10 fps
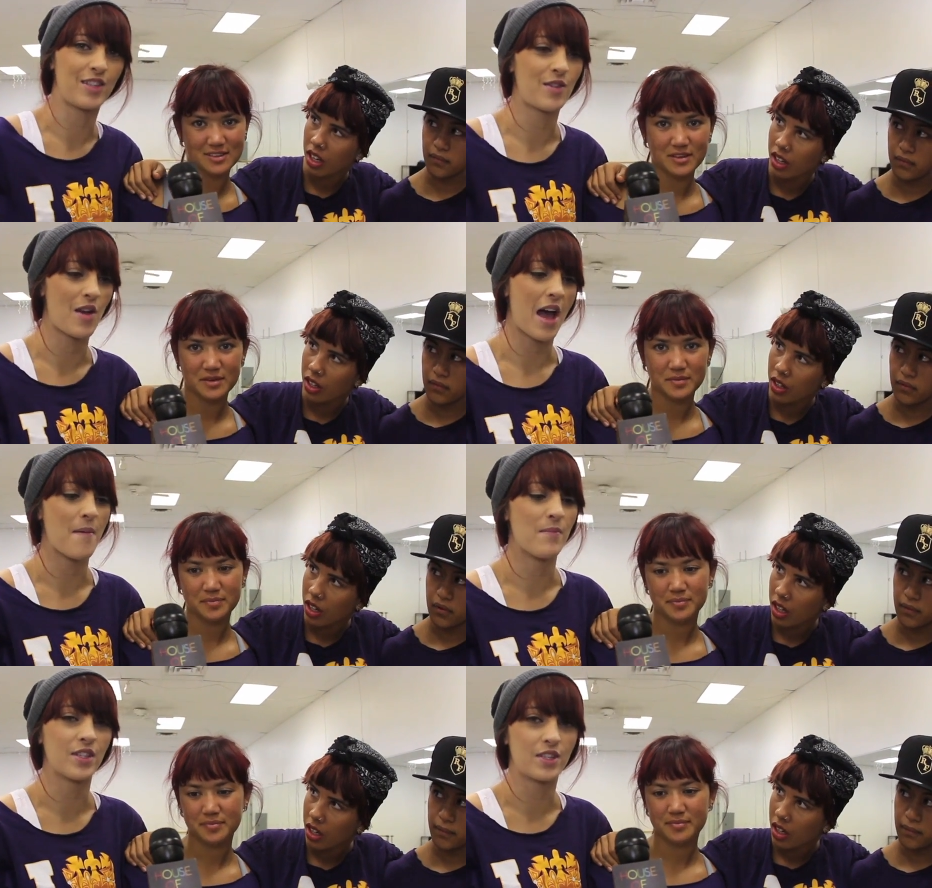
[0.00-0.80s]
Speaker 1: to
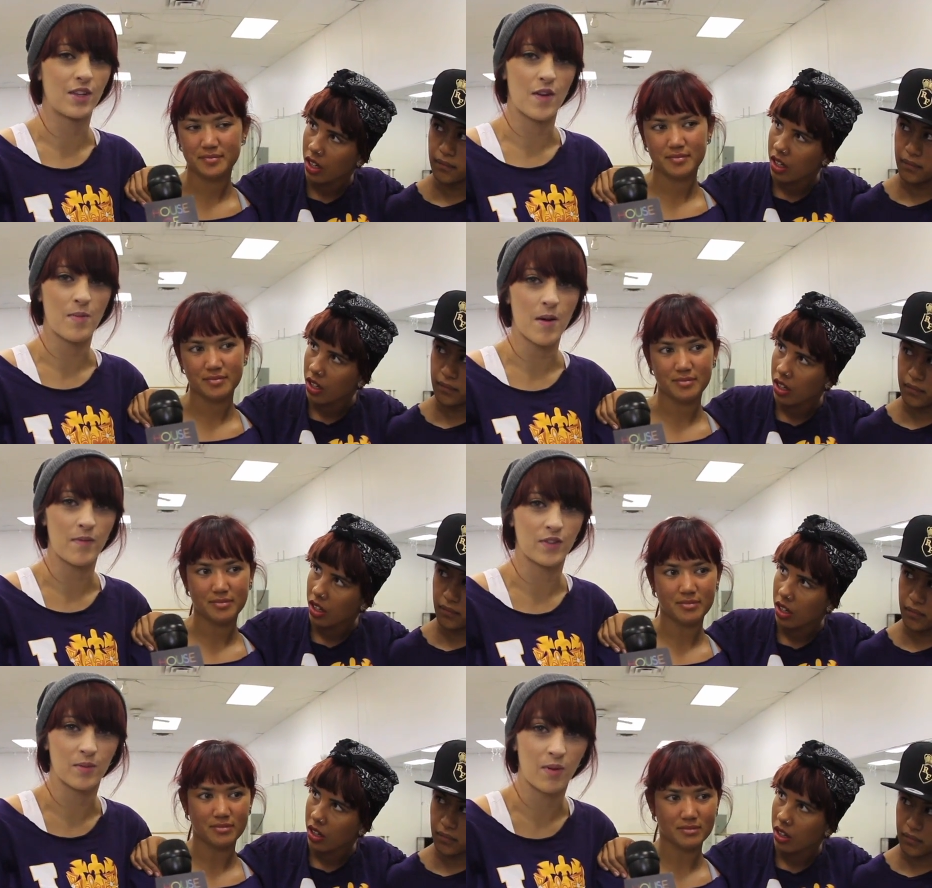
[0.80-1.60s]
um, Monsters of Hip Hop
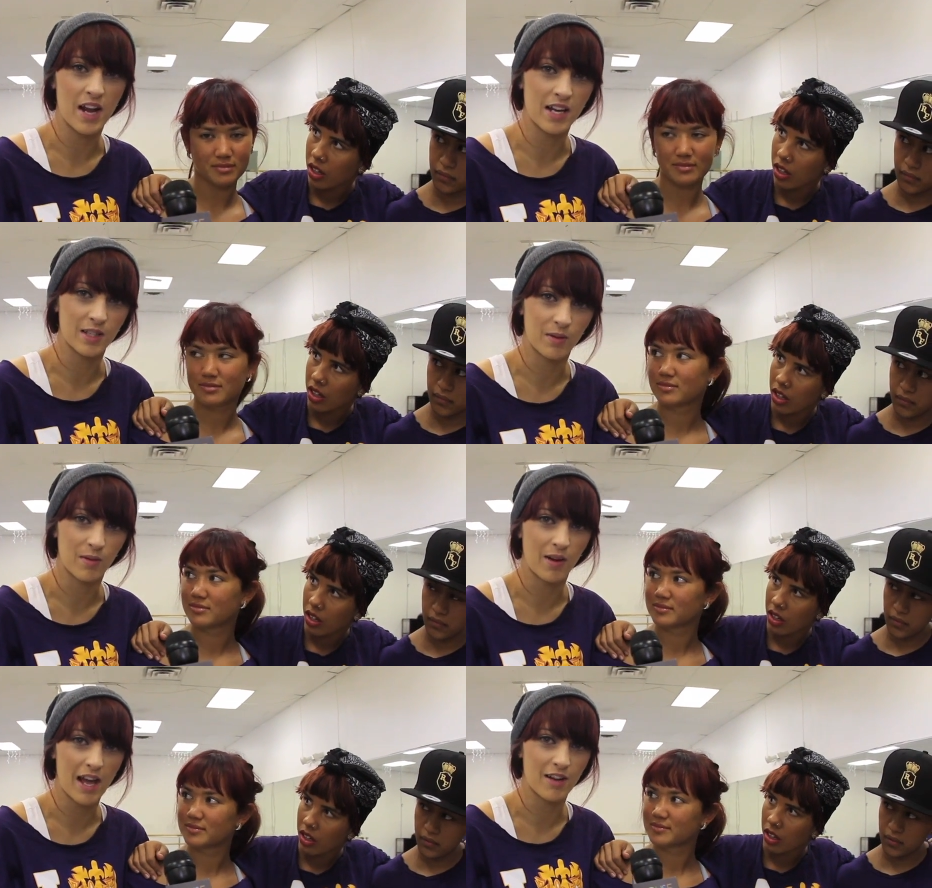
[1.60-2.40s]
for supplying us with
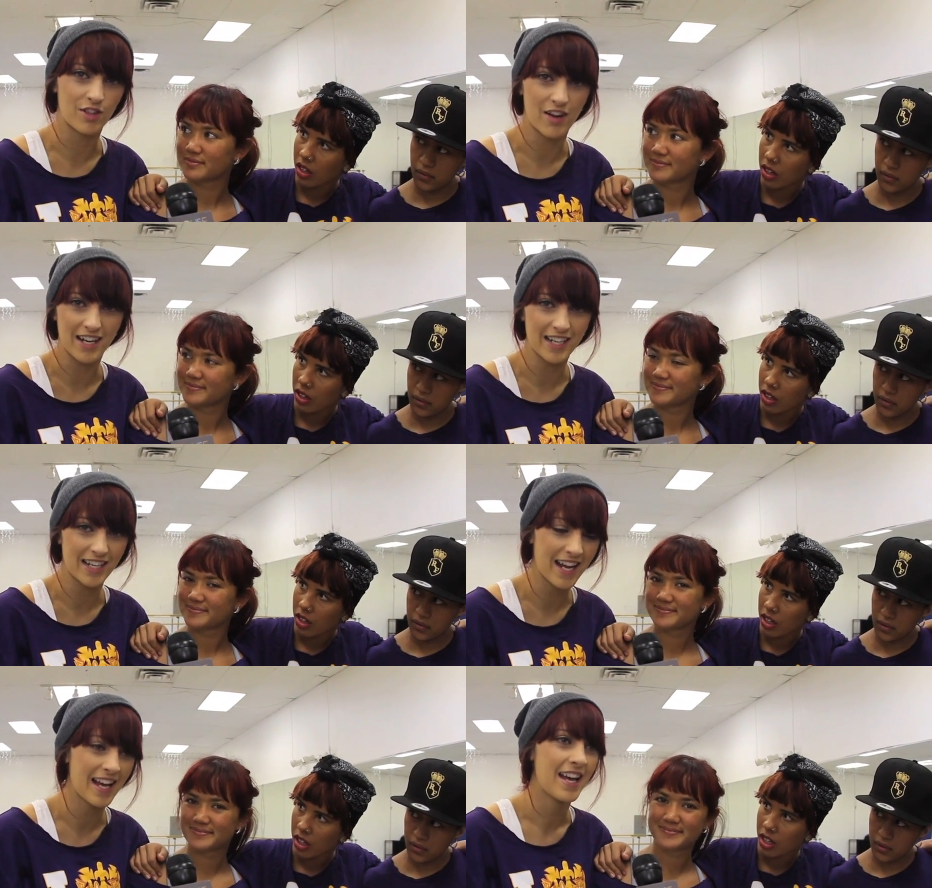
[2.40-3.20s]
all our training
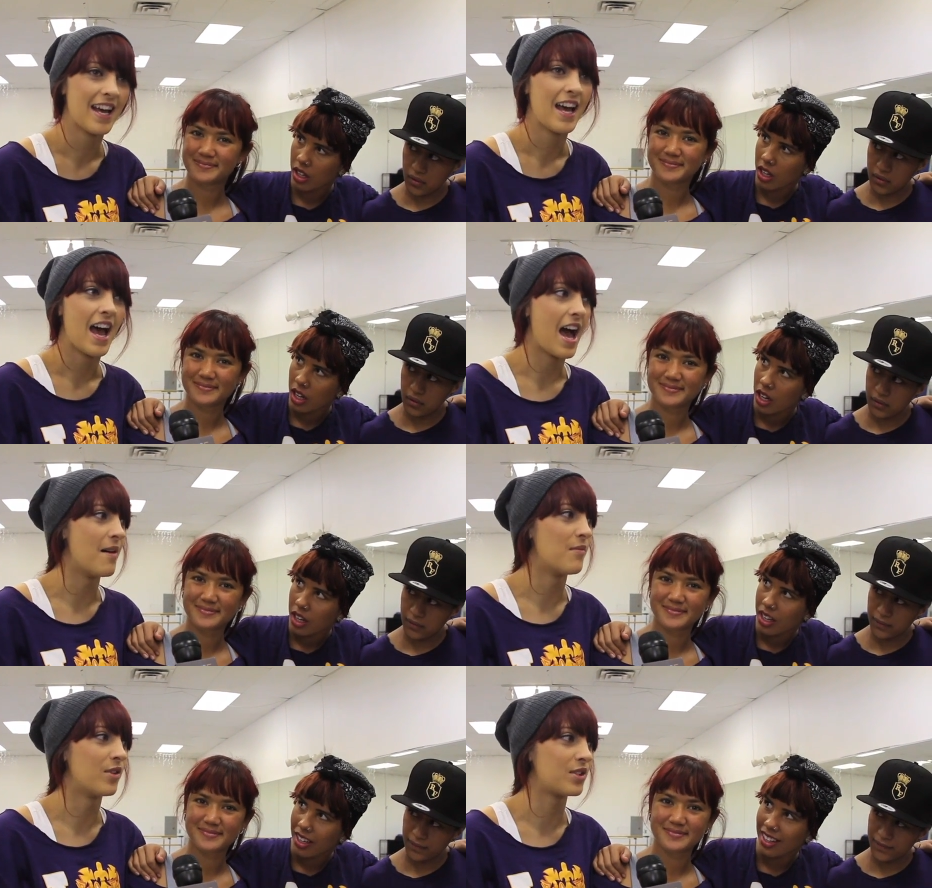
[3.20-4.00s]
gear.
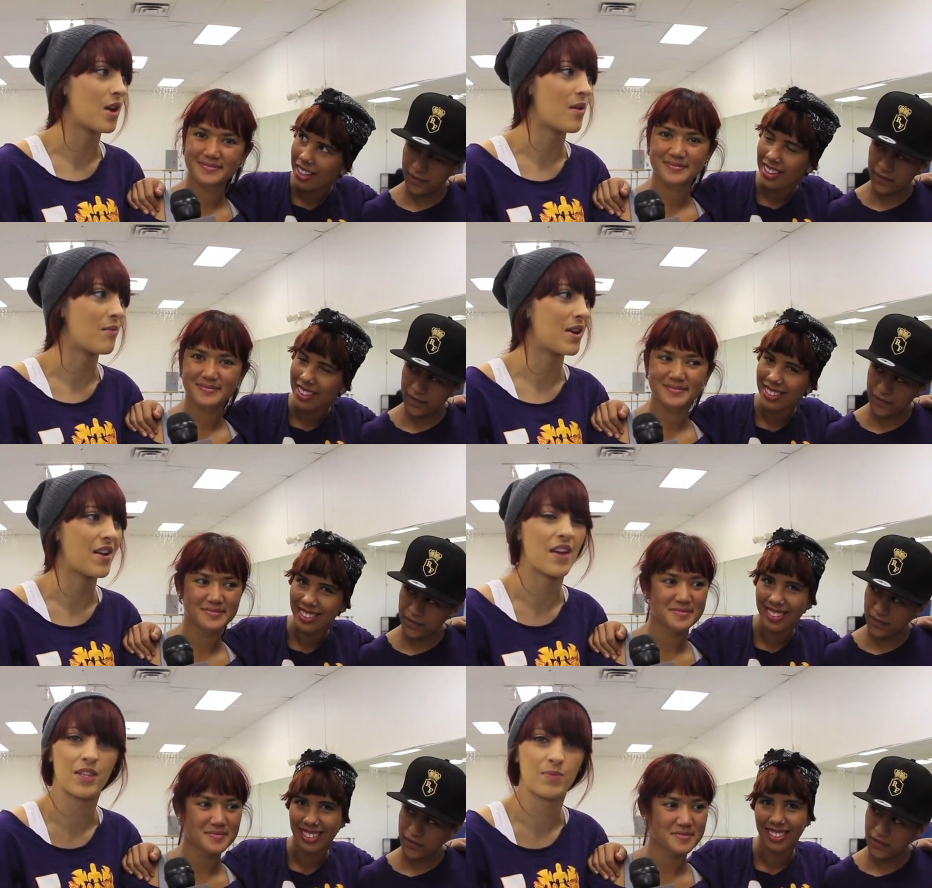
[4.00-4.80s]
Um, also, one of our
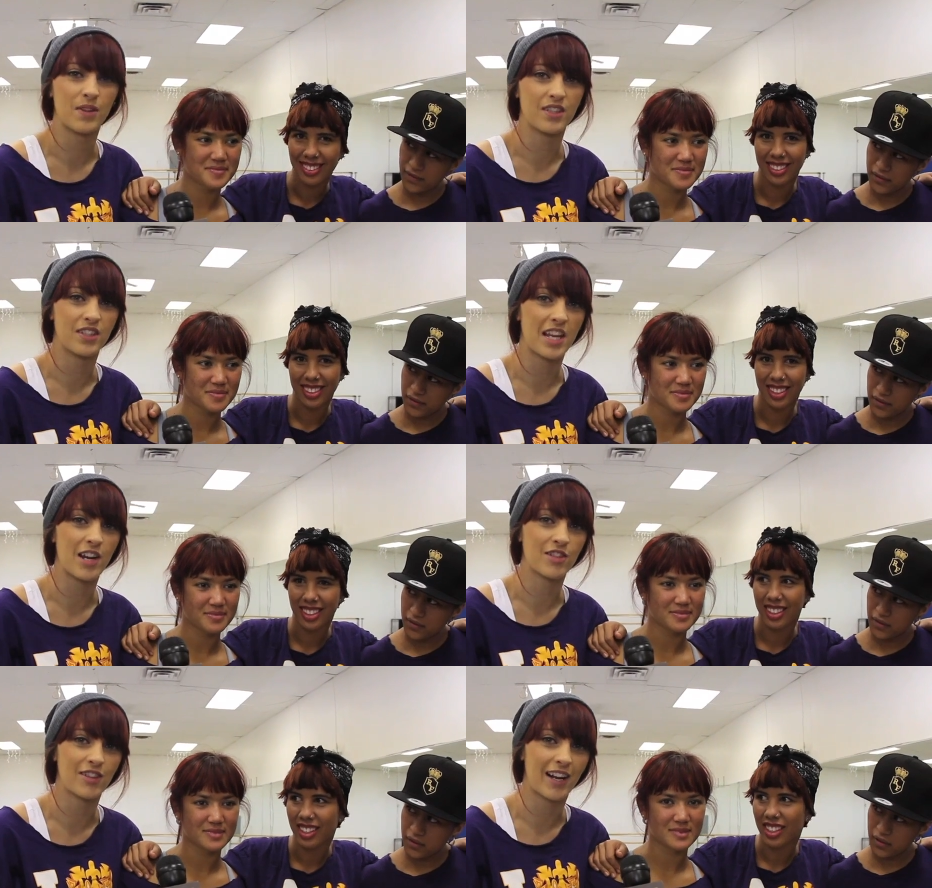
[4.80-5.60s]
other sponsors,
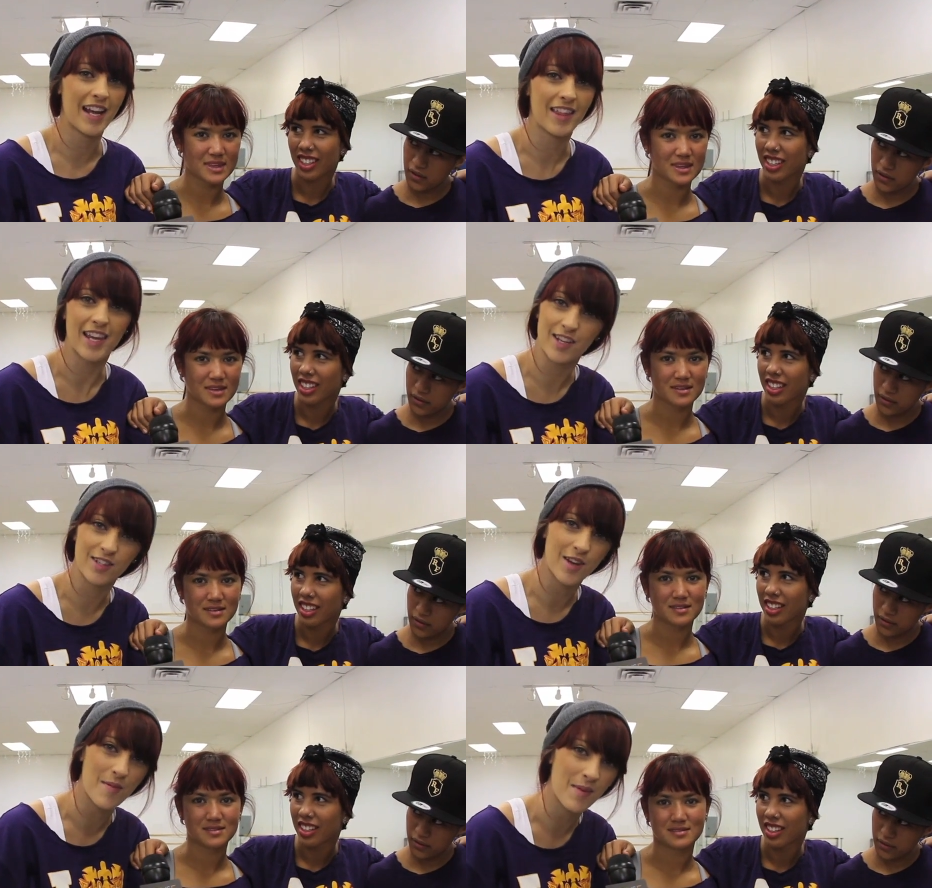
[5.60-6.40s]
Telstra Clear, thank you
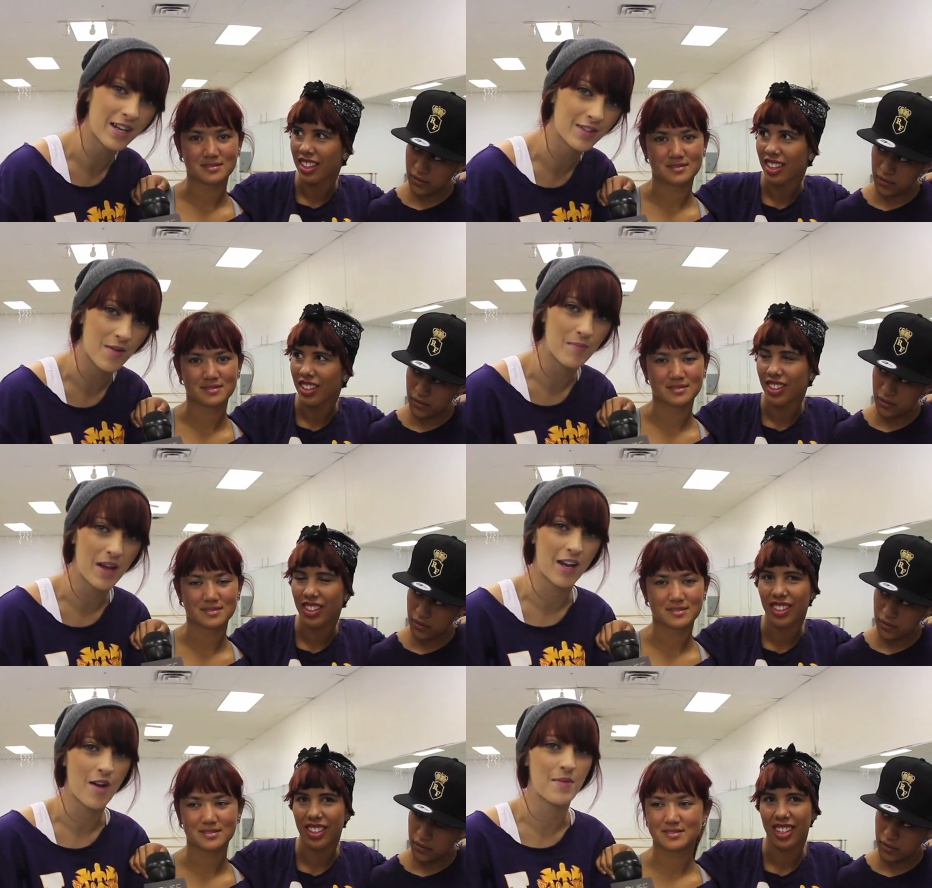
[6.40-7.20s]
so much from
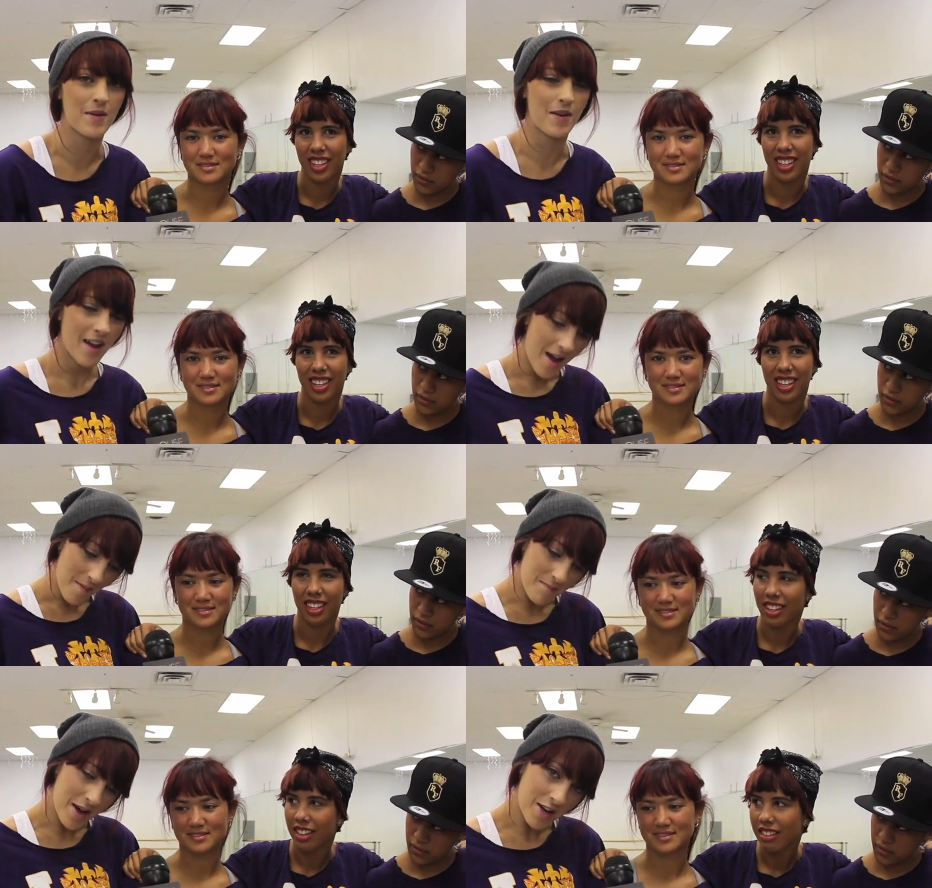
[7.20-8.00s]
back home in
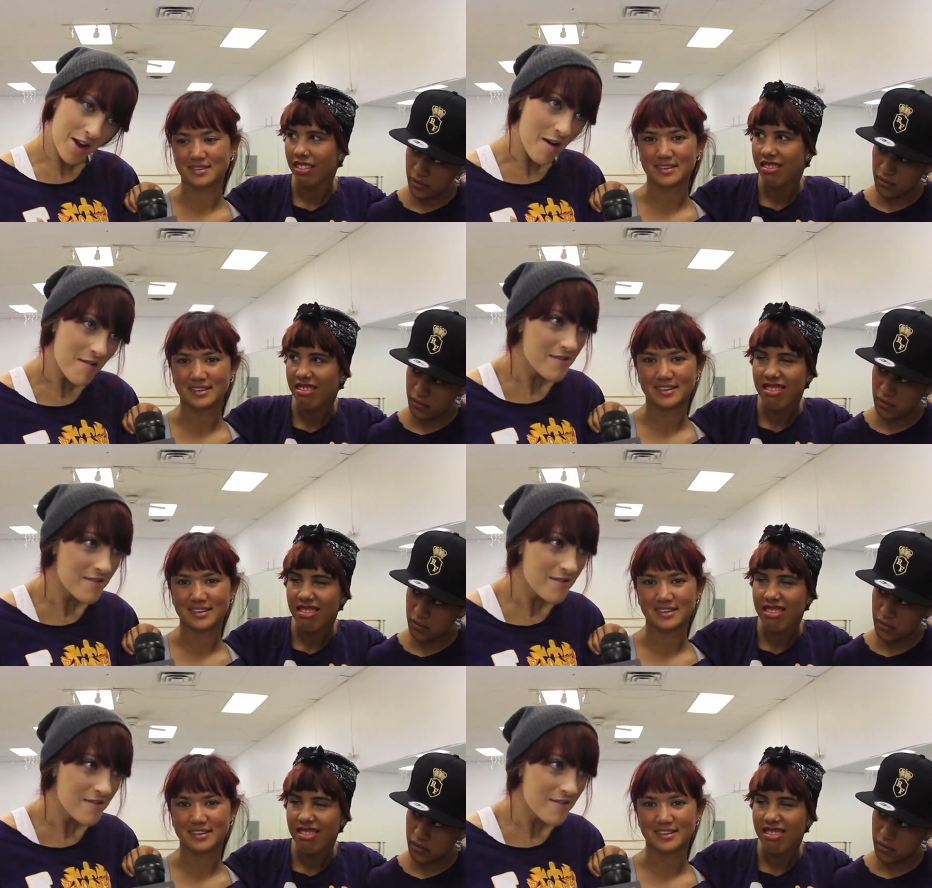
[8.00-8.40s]
Manukau.